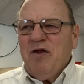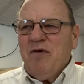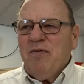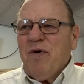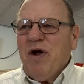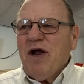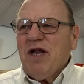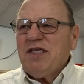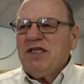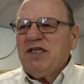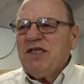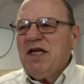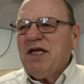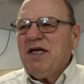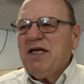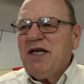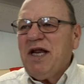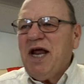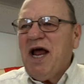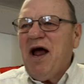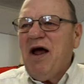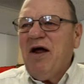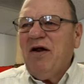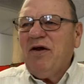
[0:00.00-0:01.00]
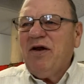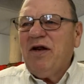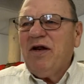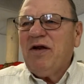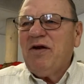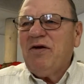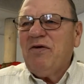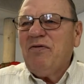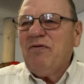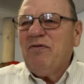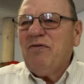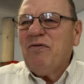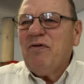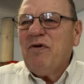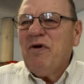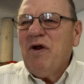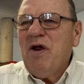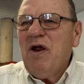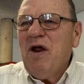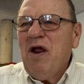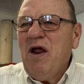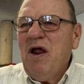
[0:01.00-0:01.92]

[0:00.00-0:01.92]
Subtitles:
You might sit down and